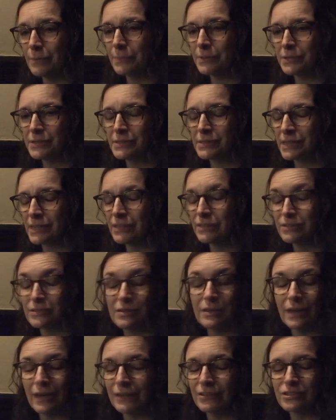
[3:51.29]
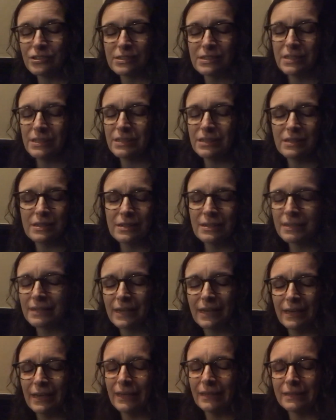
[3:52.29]
because I, I just
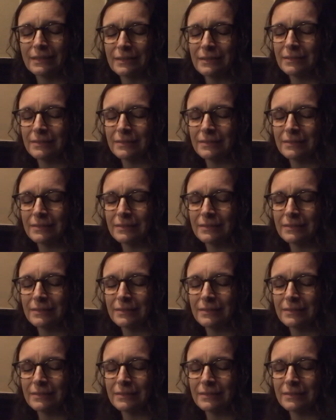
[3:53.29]
can't,